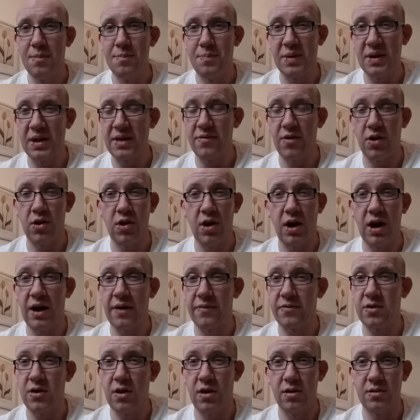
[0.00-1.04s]
Believe it or not,
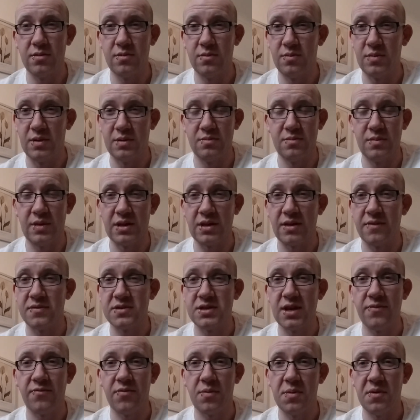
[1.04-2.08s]
I've got, well, you've
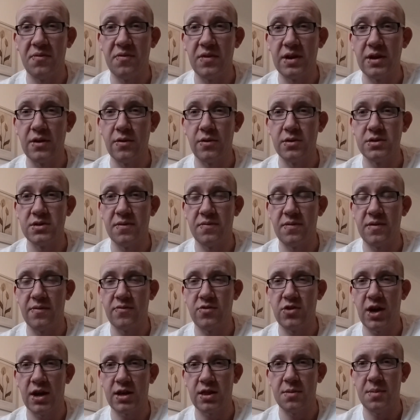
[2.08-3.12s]
seen from the videos if
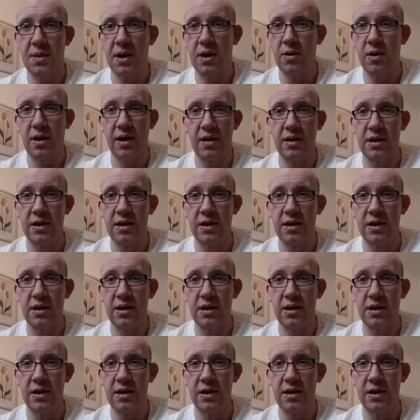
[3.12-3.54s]
you've checked them out,